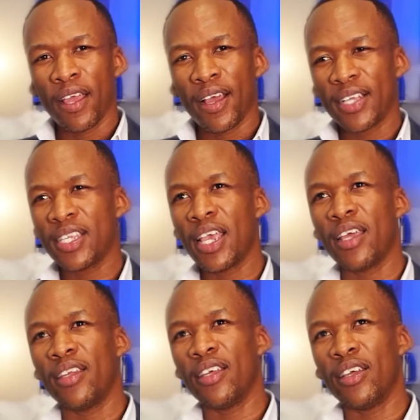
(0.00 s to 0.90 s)
I
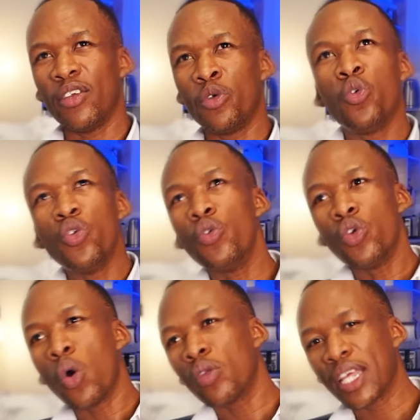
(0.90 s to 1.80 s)
said, "Do you
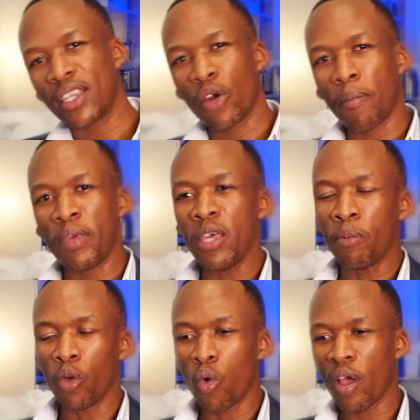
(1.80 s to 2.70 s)
know that there are
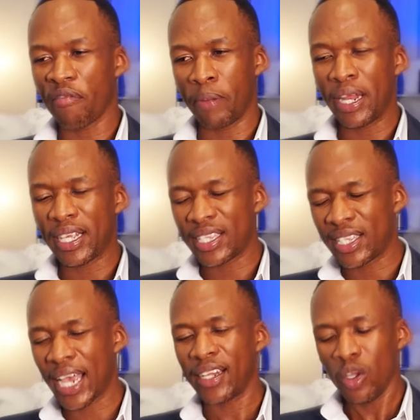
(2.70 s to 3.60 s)
people who have been
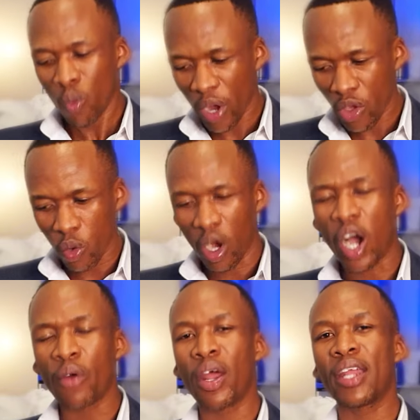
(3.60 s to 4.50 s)
exactly where you
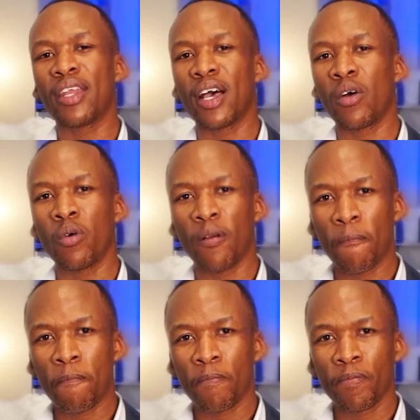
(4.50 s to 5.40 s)
are right now
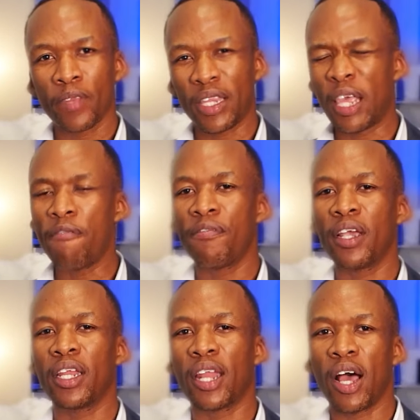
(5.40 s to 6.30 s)
and they
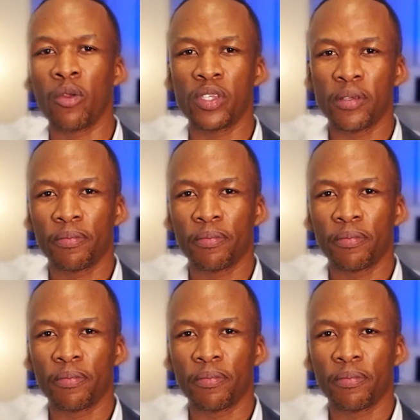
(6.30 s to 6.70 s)
figured it out?"